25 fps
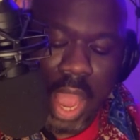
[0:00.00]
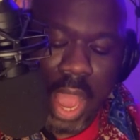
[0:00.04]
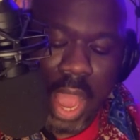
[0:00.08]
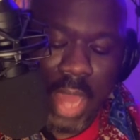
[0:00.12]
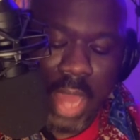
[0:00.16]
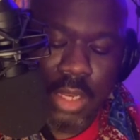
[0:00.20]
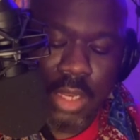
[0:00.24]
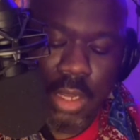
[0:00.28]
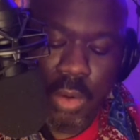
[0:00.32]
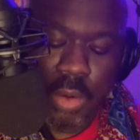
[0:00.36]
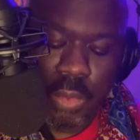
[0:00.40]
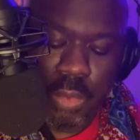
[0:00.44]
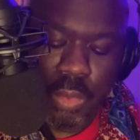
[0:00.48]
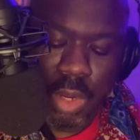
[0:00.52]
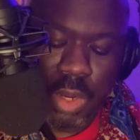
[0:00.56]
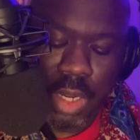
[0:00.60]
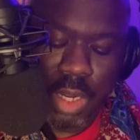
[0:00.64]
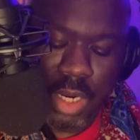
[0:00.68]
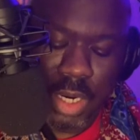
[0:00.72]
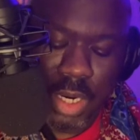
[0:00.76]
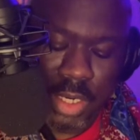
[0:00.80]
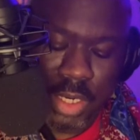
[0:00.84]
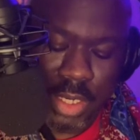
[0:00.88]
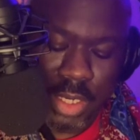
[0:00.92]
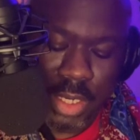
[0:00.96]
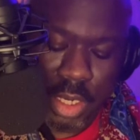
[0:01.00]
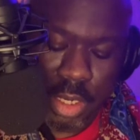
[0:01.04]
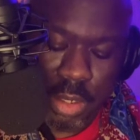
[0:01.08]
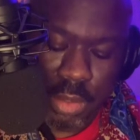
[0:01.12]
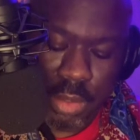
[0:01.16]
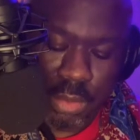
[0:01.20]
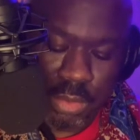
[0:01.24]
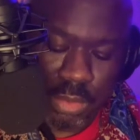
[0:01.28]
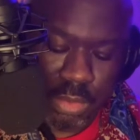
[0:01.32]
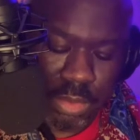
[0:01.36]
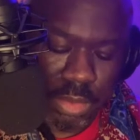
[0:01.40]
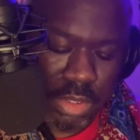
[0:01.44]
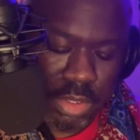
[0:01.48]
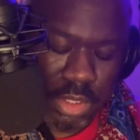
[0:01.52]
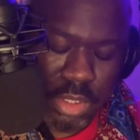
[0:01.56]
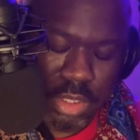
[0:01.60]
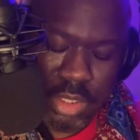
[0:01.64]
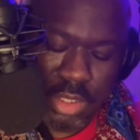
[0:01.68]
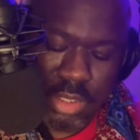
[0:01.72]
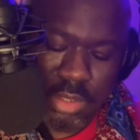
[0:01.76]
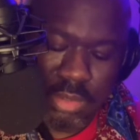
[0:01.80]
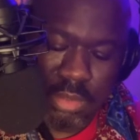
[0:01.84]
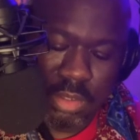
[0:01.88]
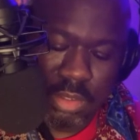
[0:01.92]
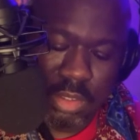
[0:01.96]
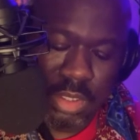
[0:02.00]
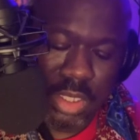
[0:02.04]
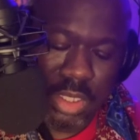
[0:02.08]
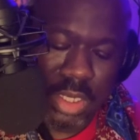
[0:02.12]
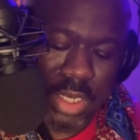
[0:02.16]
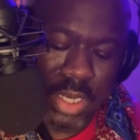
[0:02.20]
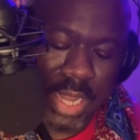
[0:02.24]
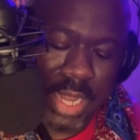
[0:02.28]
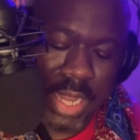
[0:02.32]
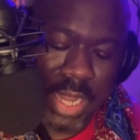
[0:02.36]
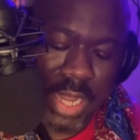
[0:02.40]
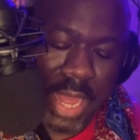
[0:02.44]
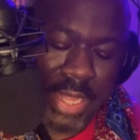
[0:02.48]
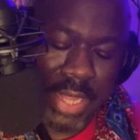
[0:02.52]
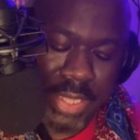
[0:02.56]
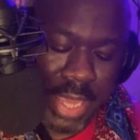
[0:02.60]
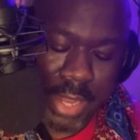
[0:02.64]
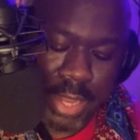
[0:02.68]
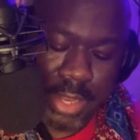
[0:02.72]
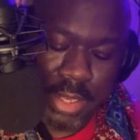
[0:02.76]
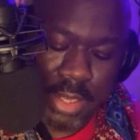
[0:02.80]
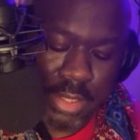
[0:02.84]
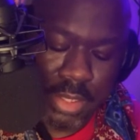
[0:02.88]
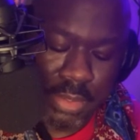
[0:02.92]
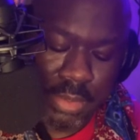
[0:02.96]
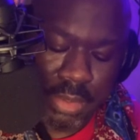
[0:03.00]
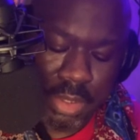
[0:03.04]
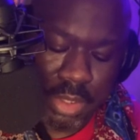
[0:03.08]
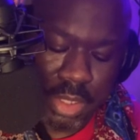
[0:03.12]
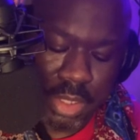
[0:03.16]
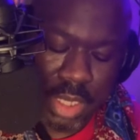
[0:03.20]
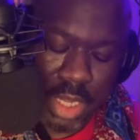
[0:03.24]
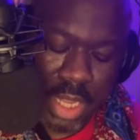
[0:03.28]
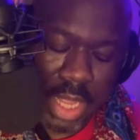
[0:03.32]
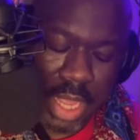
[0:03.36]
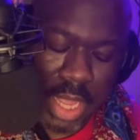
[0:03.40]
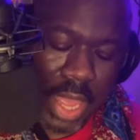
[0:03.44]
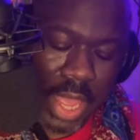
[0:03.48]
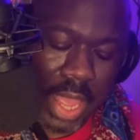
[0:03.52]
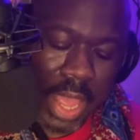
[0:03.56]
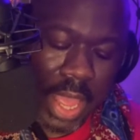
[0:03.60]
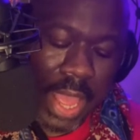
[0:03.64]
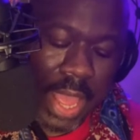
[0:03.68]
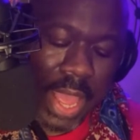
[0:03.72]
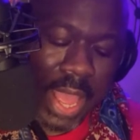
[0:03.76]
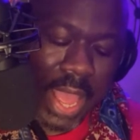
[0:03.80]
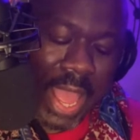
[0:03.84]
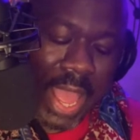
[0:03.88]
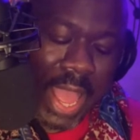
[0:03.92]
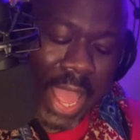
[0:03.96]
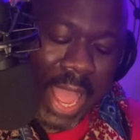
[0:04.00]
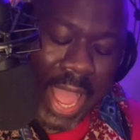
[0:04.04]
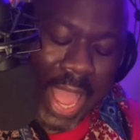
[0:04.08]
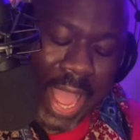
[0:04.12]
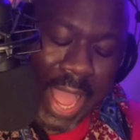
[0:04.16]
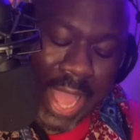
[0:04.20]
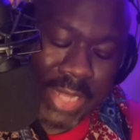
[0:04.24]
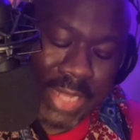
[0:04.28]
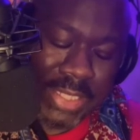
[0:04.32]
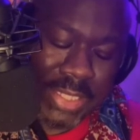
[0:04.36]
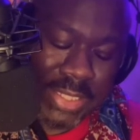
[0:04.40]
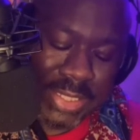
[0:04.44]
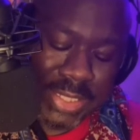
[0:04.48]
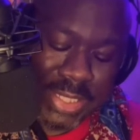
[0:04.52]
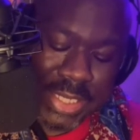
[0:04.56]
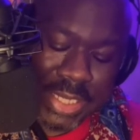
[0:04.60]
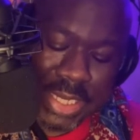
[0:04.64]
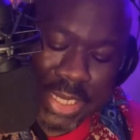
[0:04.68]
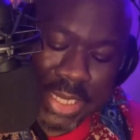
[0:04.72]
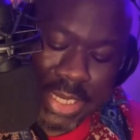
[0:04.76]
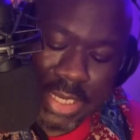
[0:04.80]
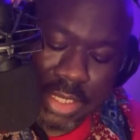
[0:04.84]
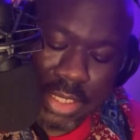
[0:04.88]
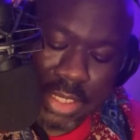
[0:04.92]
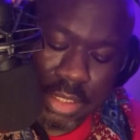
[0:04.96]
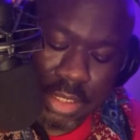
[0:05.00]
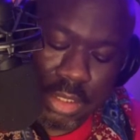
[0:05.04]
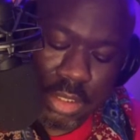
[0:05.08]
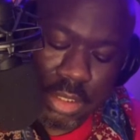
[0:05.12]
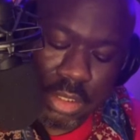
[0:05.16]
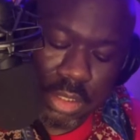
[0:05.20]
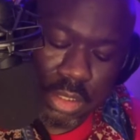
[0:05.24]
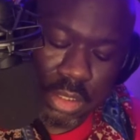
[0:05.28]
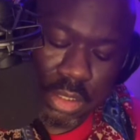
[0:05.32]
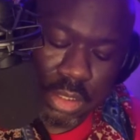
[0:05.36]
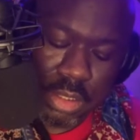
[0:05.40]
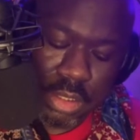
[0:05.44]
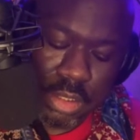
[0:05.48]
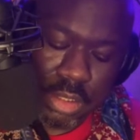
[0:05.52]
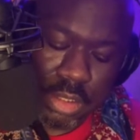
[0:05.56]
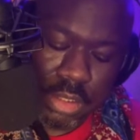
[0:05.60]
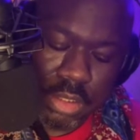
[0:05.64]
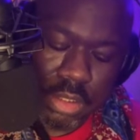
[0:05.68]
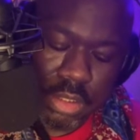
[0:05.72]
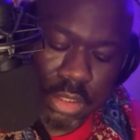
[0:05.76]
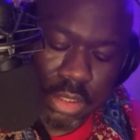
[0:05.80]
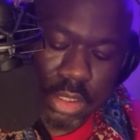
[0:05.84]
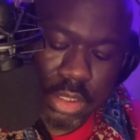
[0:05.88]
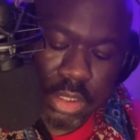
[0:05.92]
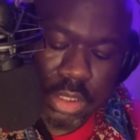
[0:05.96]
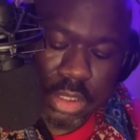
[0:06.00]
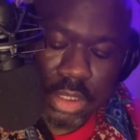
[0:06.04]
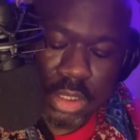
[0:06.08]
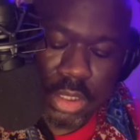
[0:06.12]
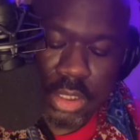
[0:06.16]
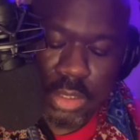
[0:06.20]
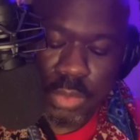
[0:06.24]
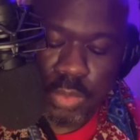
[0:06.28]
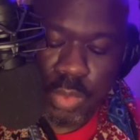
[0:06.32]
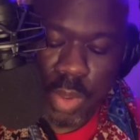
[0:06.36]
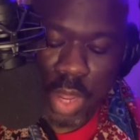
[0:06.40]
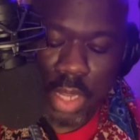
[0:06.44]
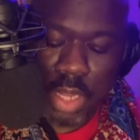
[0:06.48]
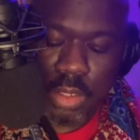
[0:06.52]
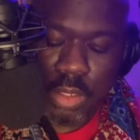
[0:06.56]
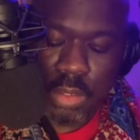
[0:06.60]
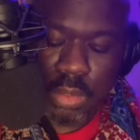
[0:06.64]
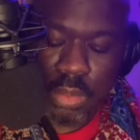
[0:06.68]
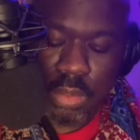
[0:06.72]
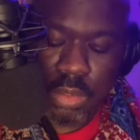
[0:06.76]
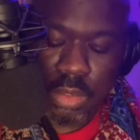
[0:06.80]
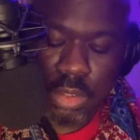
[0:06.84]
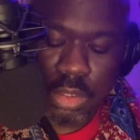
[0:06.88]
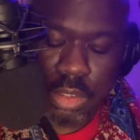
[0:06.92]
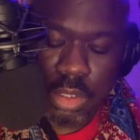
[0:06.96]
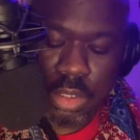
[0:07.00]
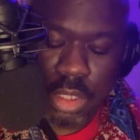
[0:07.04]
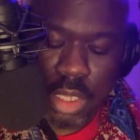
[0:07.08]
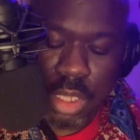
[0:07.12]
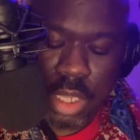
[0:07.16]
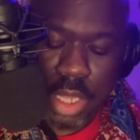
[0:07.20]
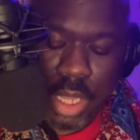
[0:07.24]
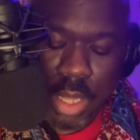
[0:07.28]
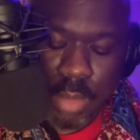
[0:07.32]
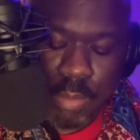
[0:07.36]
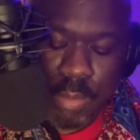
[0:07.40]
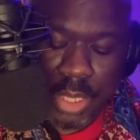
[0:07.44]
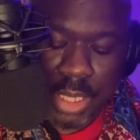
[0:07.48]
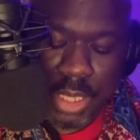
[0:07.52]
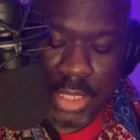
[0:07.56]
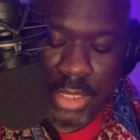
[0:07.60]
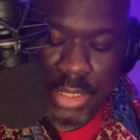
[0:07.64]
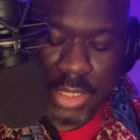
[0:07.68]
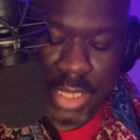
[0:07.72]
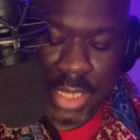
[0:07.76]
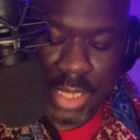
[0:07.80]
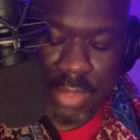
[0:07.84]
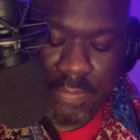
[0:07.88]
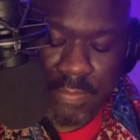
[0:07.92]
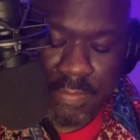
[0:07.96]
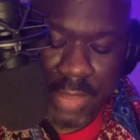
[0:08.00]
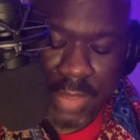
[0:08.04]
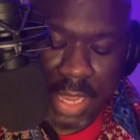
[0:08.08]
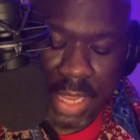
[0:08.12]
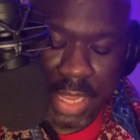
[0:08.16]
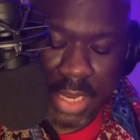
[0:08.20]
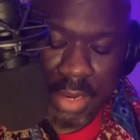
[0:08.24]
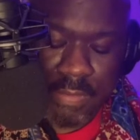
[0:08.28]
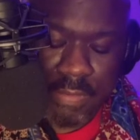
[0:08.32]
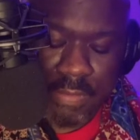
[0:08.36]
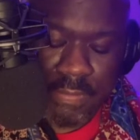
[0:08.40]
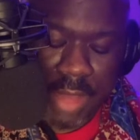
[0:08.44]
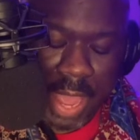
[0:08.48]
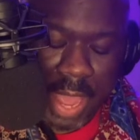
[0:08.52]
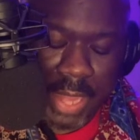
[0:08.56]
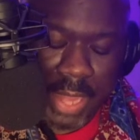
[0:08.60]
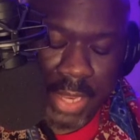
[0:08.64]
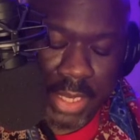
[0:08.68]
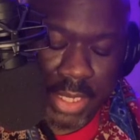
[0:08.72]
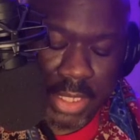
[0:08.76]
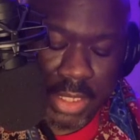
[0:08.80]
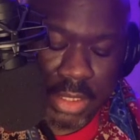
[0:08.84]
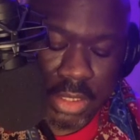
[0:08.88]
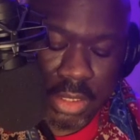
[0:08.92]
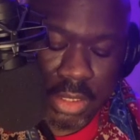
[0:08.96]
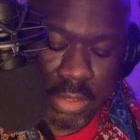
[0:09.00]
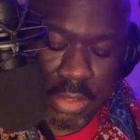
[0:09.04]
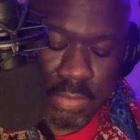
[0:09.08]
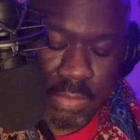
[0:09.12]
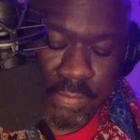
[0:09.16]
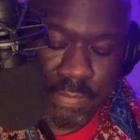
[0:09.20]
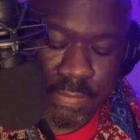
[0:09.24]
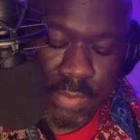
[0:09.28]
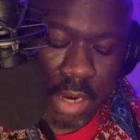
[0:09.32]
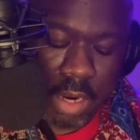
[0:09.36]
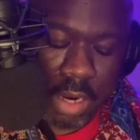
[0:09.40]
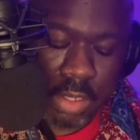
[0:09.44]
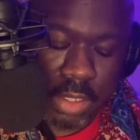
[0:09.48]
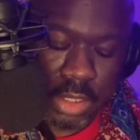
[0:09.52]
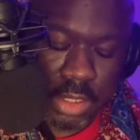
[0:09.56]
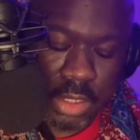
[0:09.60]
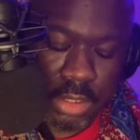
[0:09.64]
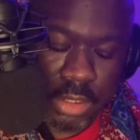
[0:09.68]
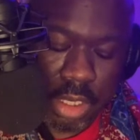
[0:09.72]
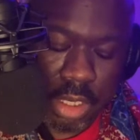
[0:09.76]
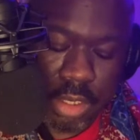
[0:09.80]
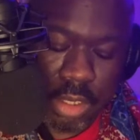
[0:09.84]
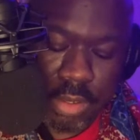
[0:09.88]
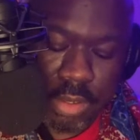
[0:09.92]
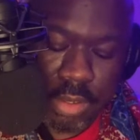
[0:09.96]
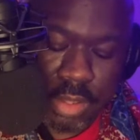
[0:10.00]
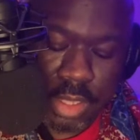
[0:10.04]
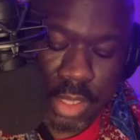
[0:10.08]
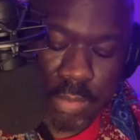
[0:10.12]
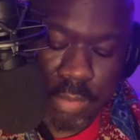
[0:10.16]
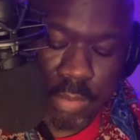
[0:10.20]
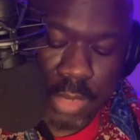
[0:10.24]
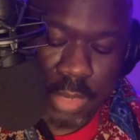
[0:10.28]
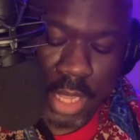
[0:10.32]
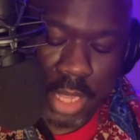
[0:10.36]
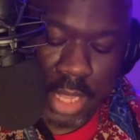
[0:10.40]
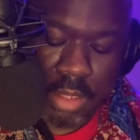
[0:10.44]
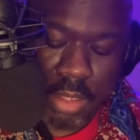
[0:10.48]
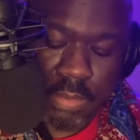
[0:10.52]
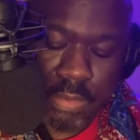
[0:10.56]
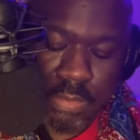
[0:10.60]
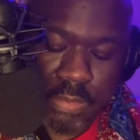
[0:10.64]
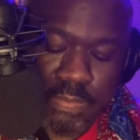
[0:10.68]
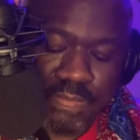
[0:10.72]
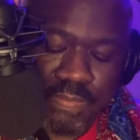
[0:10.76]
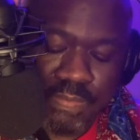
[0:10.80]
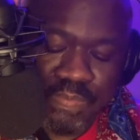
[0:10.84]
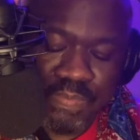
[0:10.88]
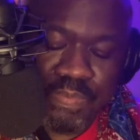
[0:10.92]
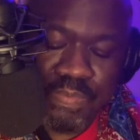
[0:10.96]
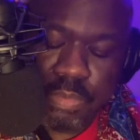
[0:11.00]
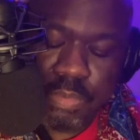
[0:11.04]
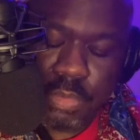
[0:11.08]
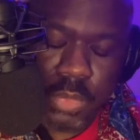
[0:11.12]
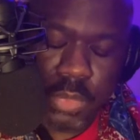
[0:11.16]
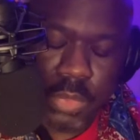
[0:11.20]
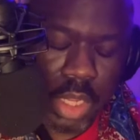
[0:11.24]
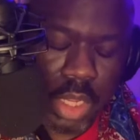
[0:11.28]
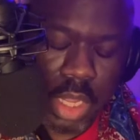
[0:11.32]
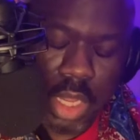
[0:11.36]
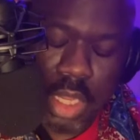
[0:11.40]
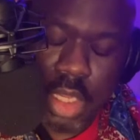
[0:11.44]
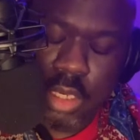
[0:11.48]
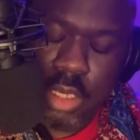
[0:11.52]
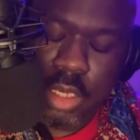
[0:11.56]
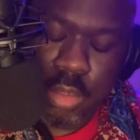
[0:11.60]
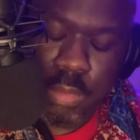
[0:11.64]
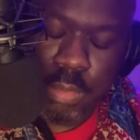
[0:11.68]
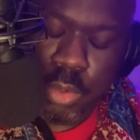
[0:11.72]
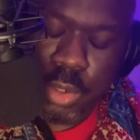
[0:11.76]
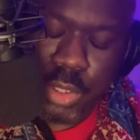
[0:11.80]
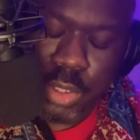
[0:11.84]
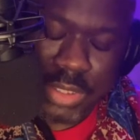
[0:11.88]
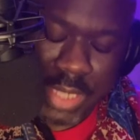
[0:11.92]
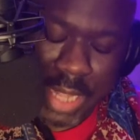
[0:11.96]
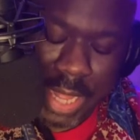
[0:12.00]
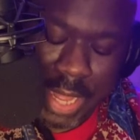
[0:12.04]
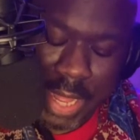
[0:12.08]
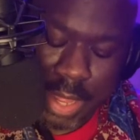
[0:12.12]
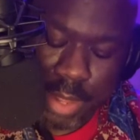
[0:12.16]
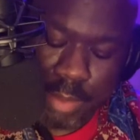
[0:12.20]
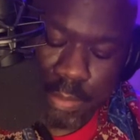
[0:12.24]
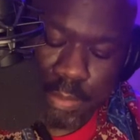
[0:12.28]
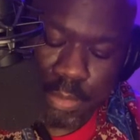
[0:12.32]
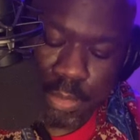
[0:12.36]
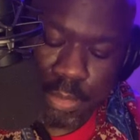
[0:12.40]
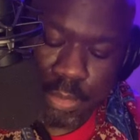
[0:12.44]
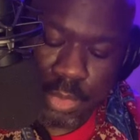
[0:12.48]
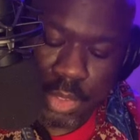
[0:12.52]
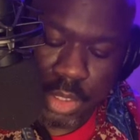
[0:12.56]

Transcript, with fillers: I don't want her to go. Not yet. I just need. She swallows, picks at the faded violet varnish on her thumbnail. A little more time.